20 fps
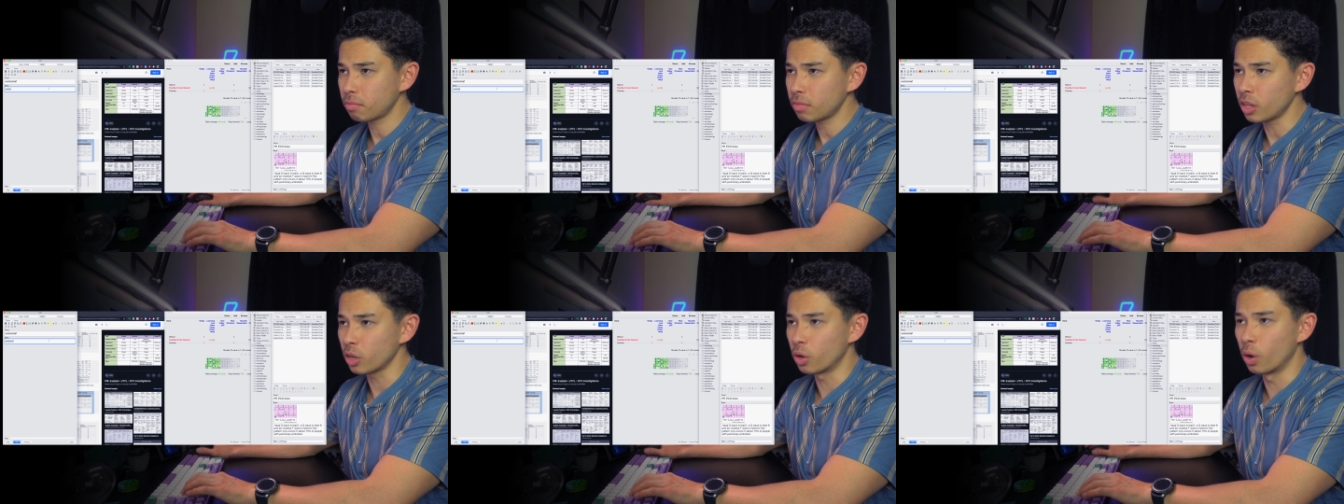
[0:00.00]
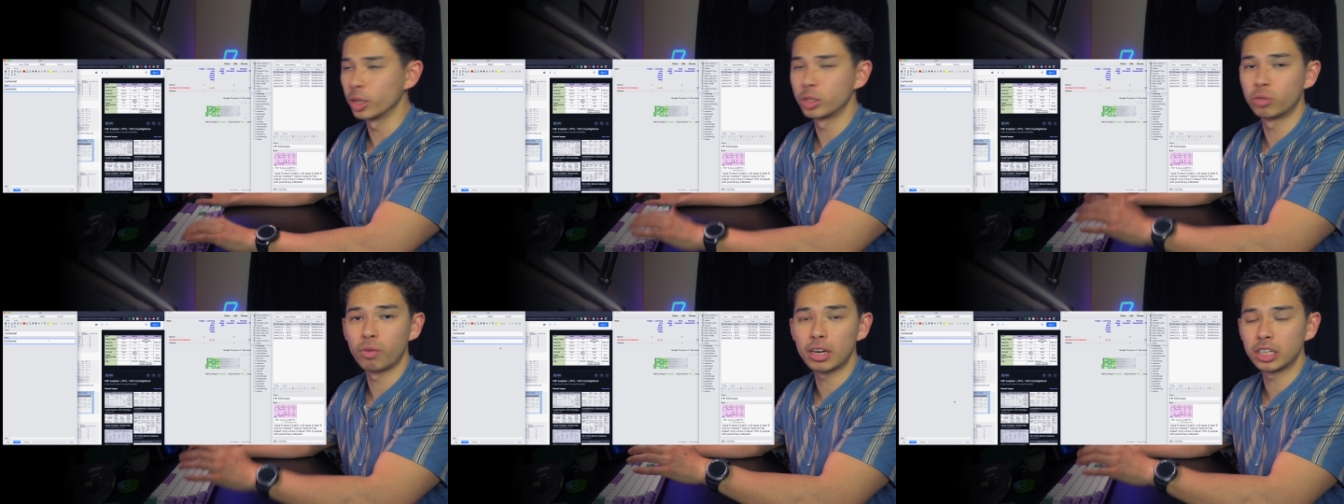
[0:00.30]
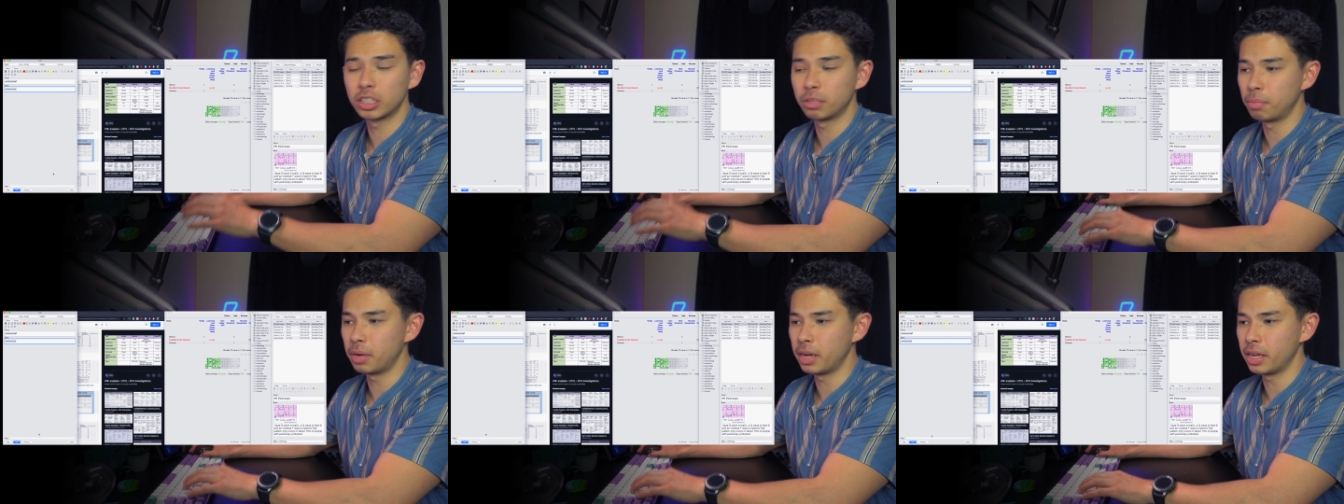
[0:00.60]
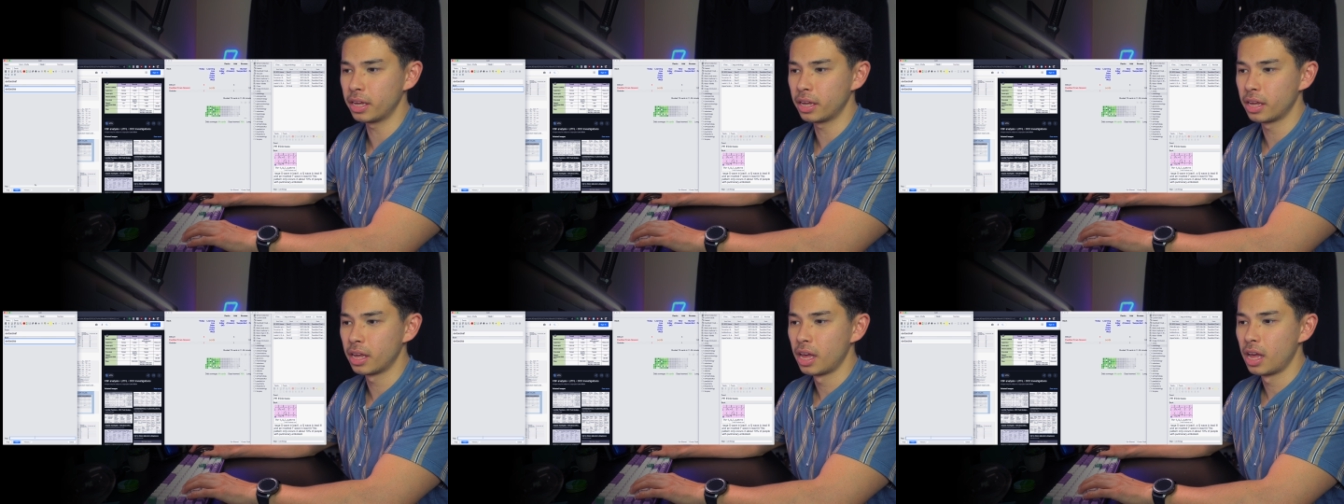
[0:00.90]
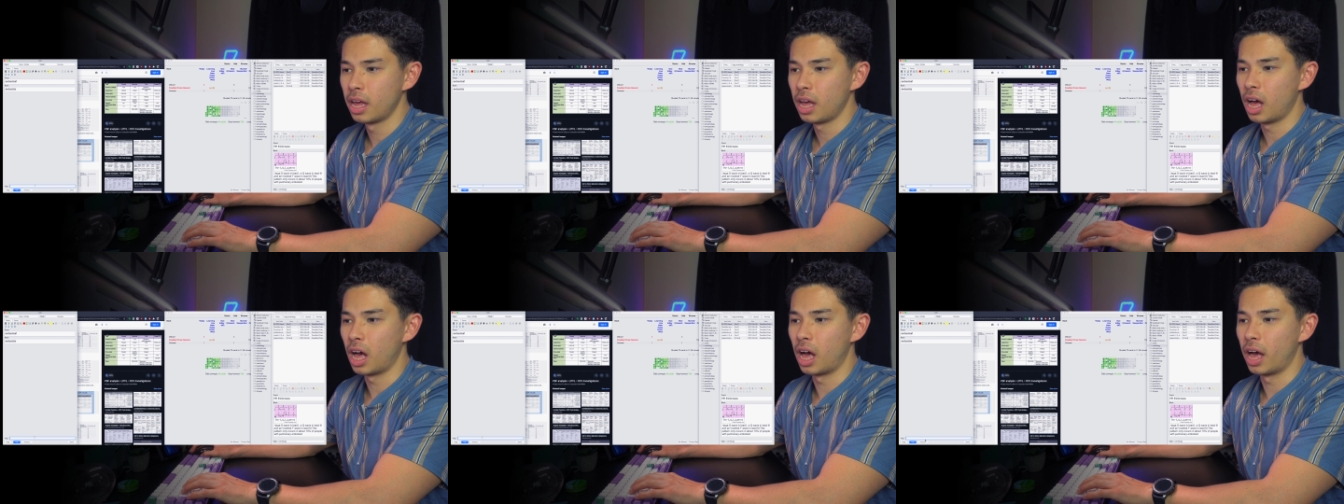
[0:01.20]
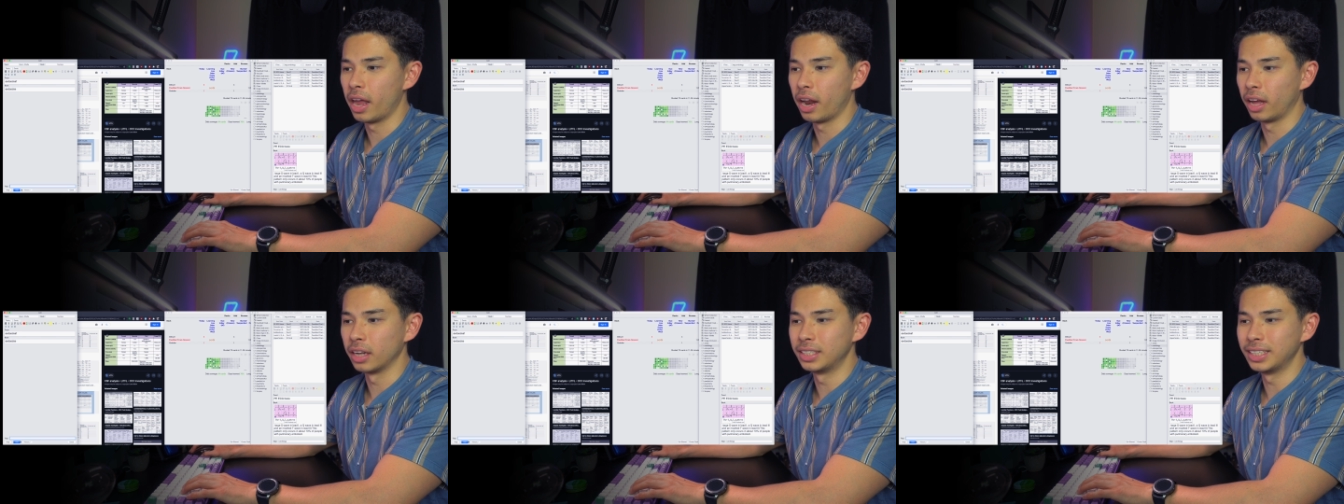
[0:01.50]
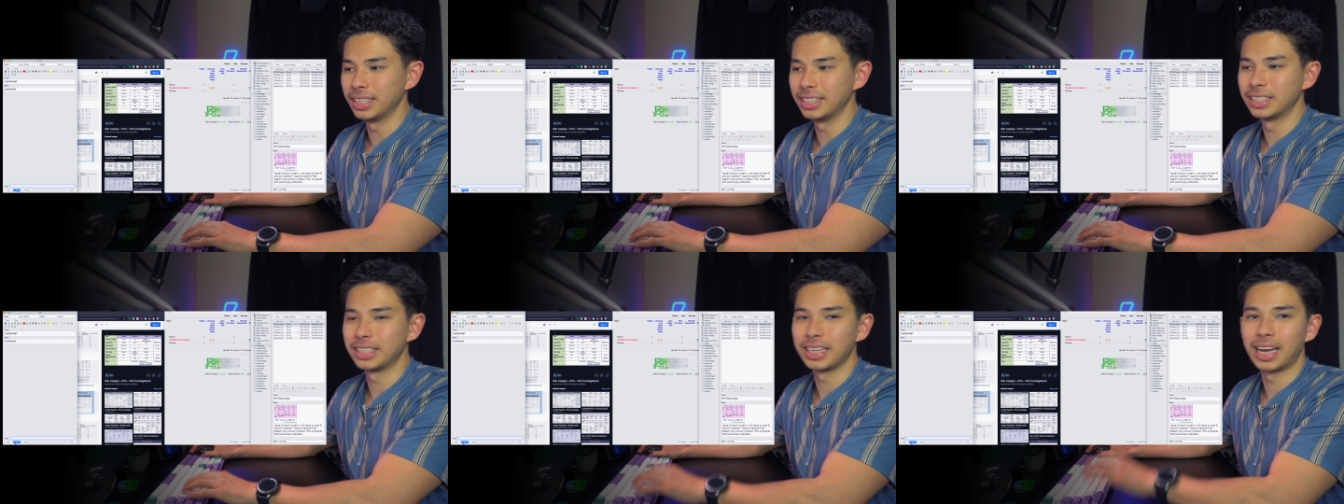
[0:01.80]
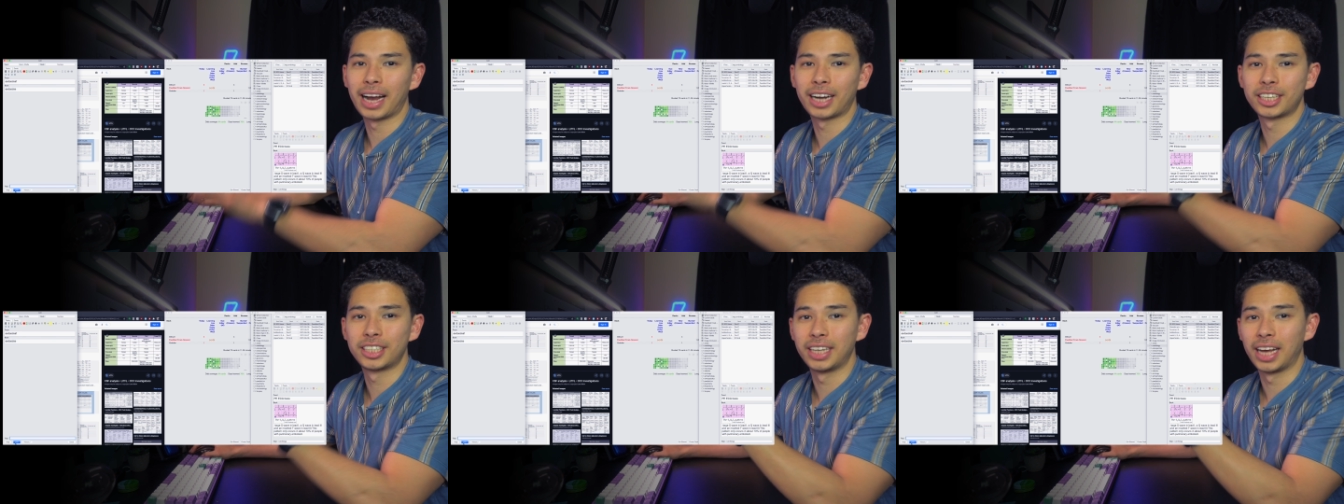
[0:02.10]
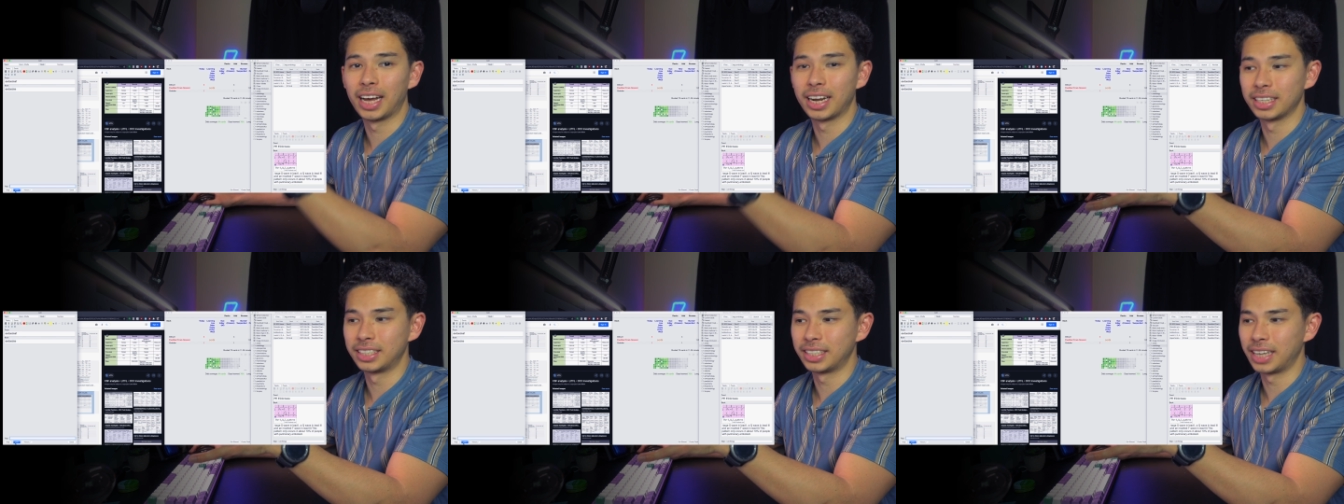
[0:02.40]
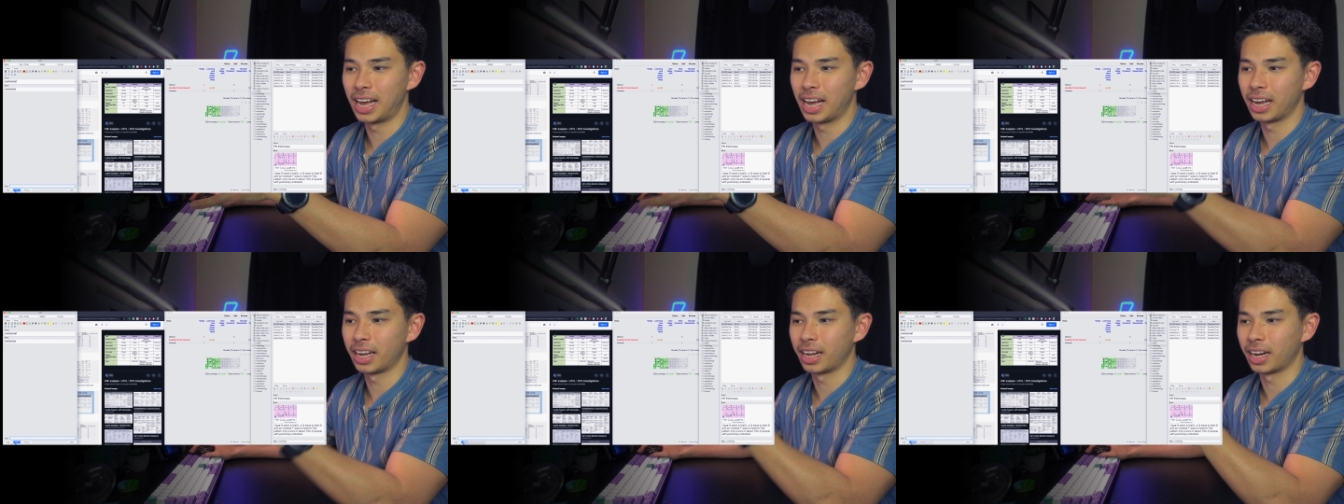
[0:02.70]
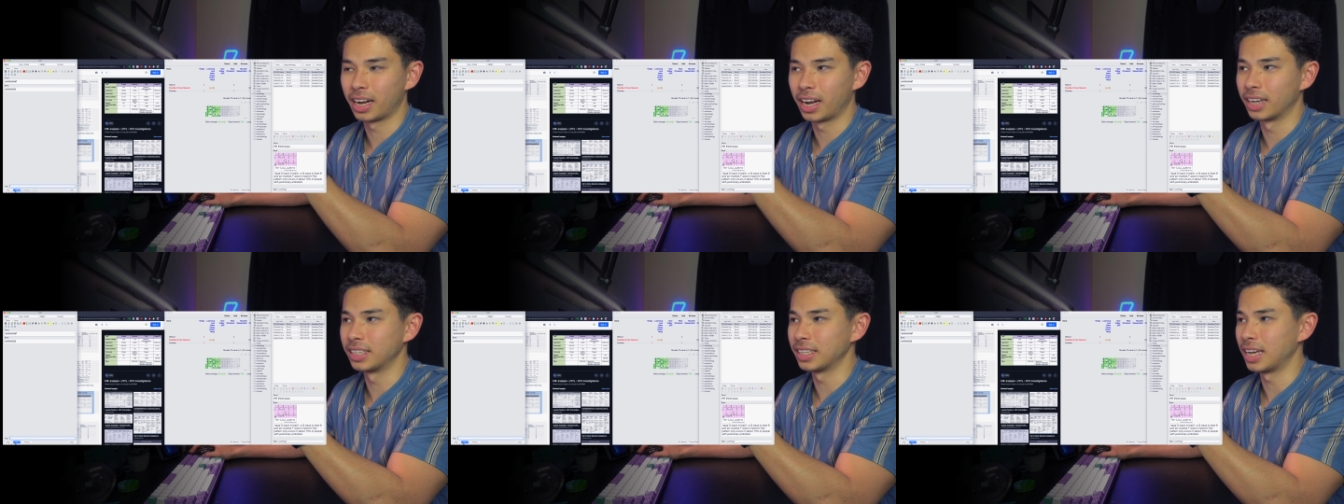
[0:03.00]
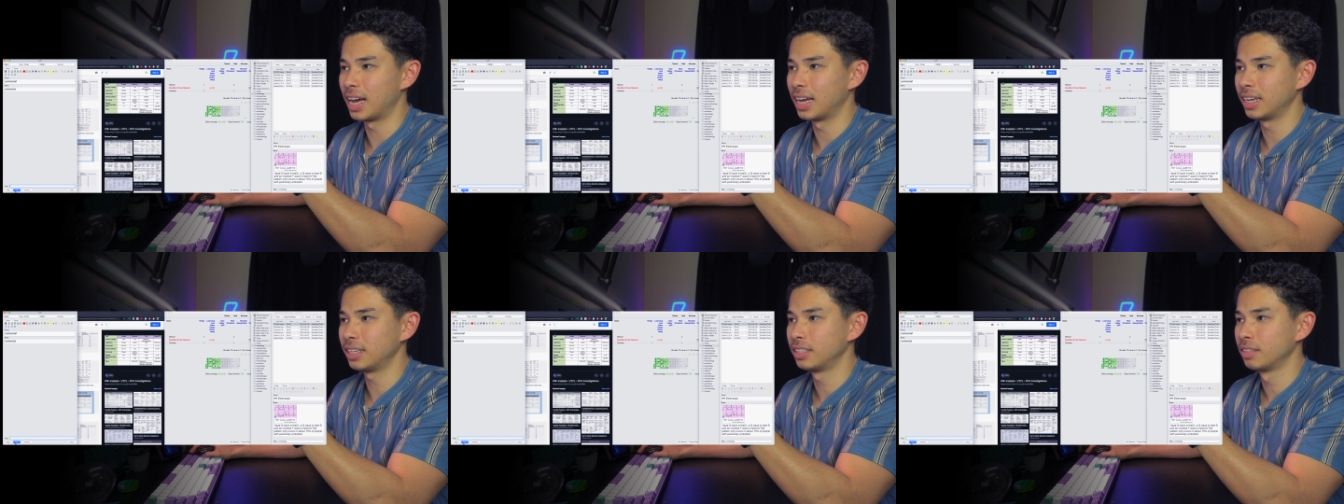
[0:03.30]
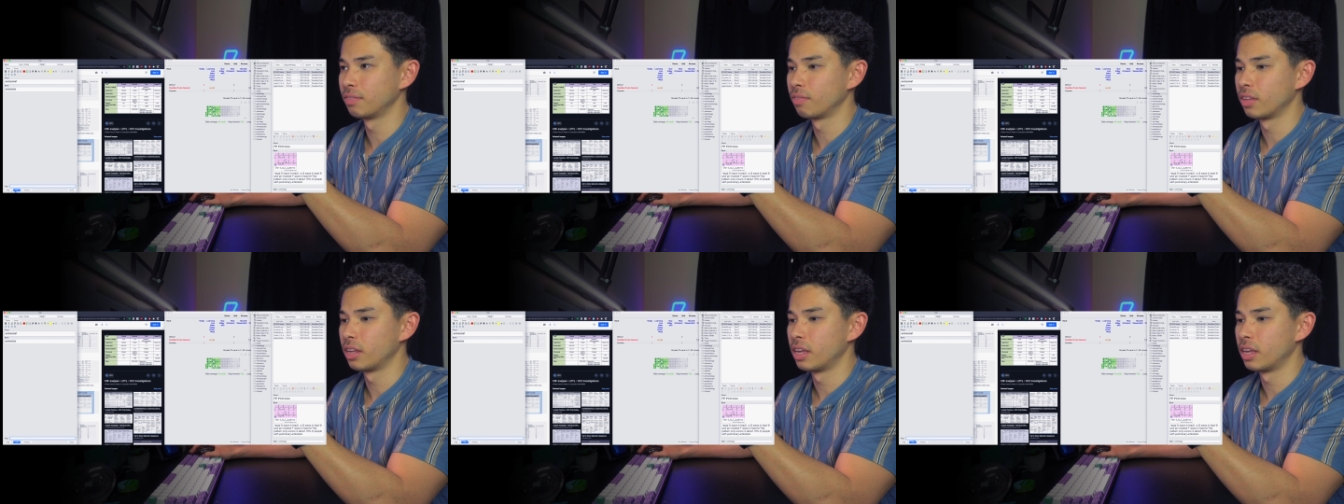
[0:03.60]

you know, just randomly, uh, and I didn't actually add a tag and clicked add,